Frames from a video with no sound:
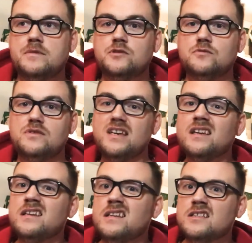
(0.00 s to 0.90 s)
So
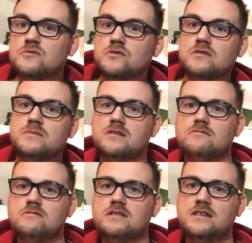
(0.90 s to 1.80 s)
thinking that this was going to be a
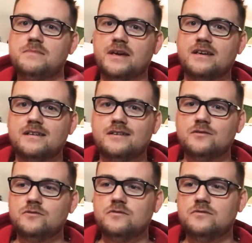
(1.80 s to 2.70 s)
really big, you
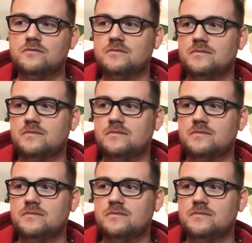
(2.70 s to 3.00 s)
know,